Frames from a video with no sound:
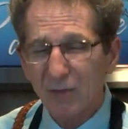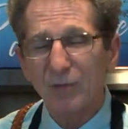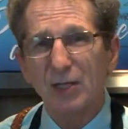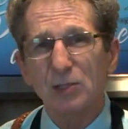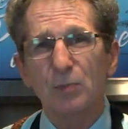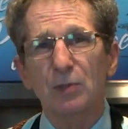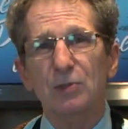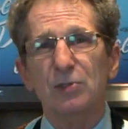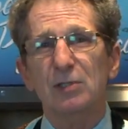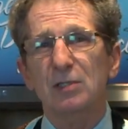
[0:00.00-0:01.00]

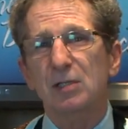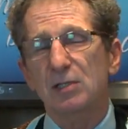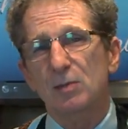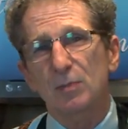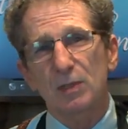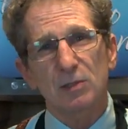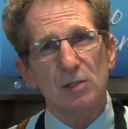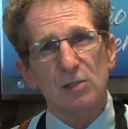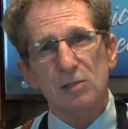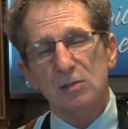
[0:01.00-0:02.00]
vegetables, it doesn't mean
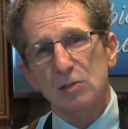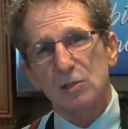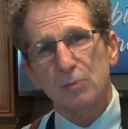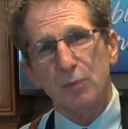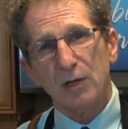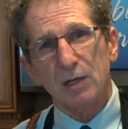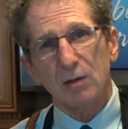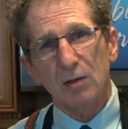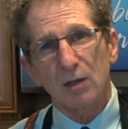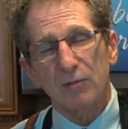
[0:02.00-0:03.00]
just the
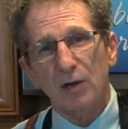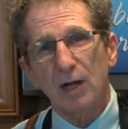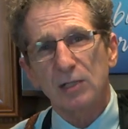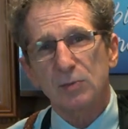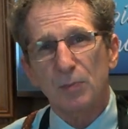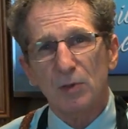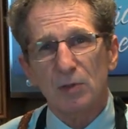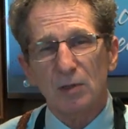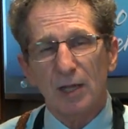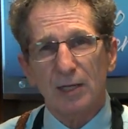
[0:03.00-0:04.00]
sprinkle of
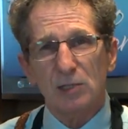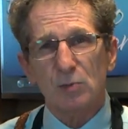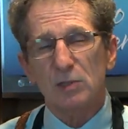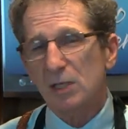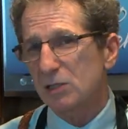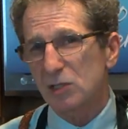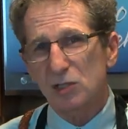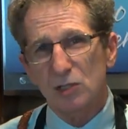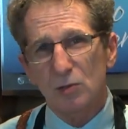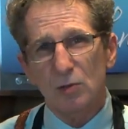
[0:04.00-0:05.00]
iceberg lettuce, which has
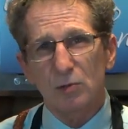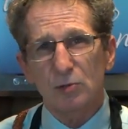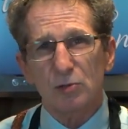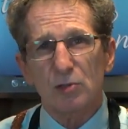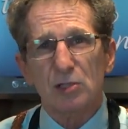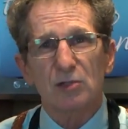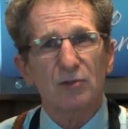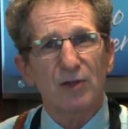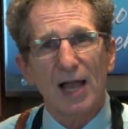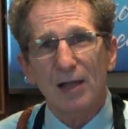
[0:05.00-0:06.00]
zero
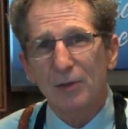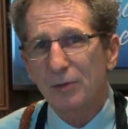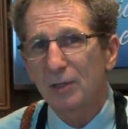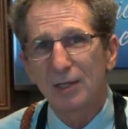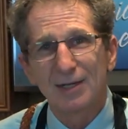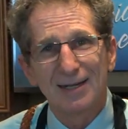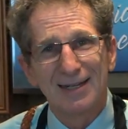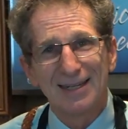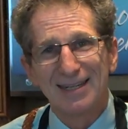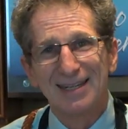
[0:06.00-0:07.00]
nutritional value,
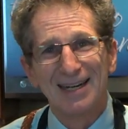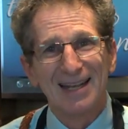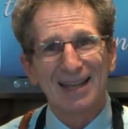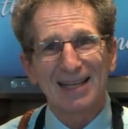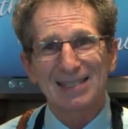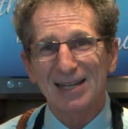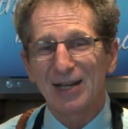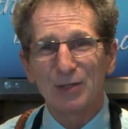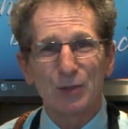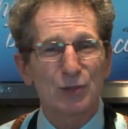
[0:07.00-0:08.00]
that's
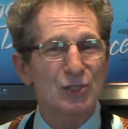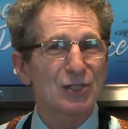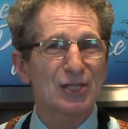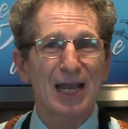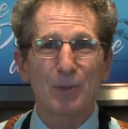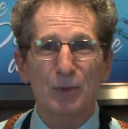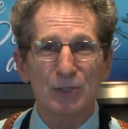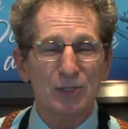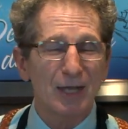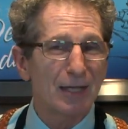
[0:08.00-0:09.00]
on your
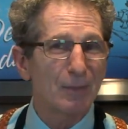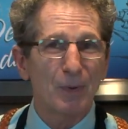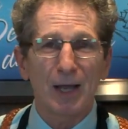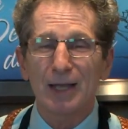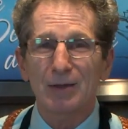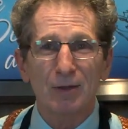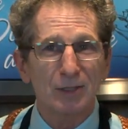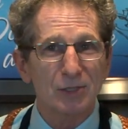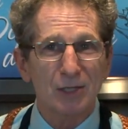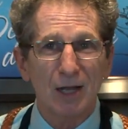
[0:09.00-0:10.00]
sandwich that you buy at
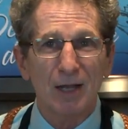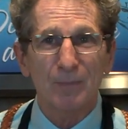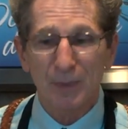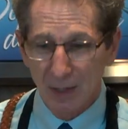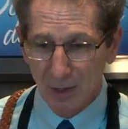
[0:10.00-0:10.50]
lunchtime.